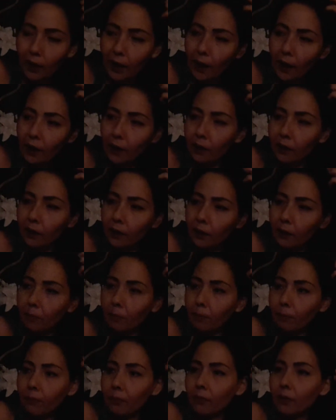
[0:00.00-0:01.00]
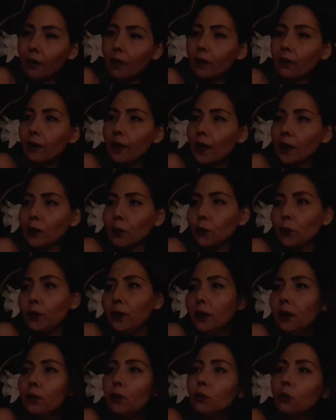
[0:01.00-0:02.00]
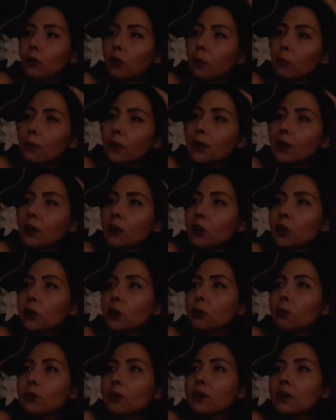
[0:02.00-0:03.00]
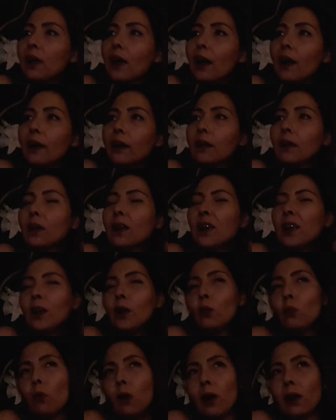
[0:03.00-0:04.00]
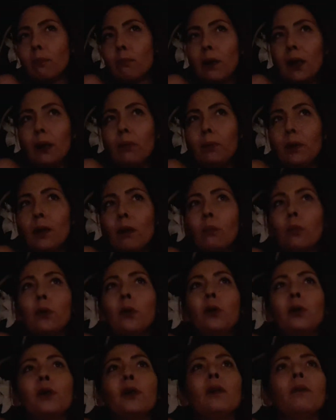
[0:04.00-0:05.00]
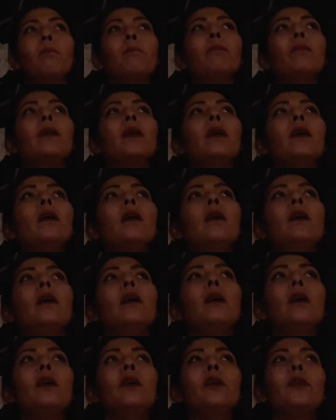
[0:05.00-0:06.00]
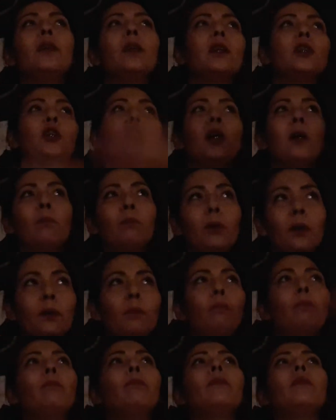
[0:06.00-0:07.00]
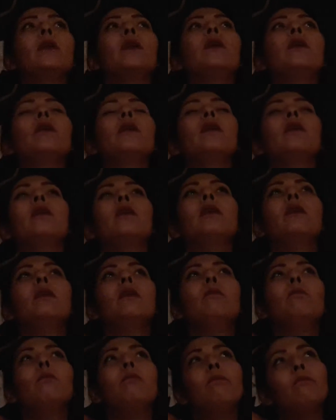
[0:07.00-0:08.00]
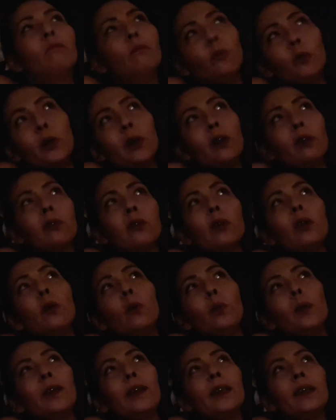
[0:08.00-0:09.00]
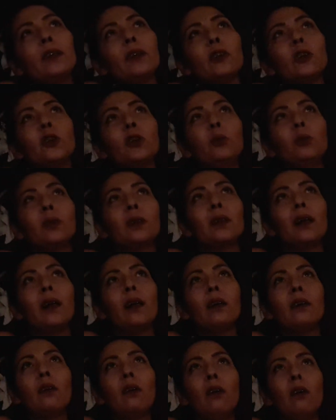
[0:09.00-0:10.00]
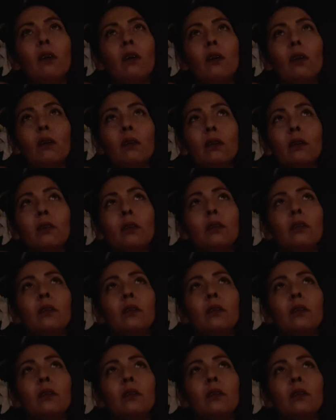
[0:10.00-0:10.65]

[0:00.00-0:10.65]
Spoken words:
and there's 3 who committed suicide. 1 maybe a murder. The jumper. We don't know whether it's a suicide or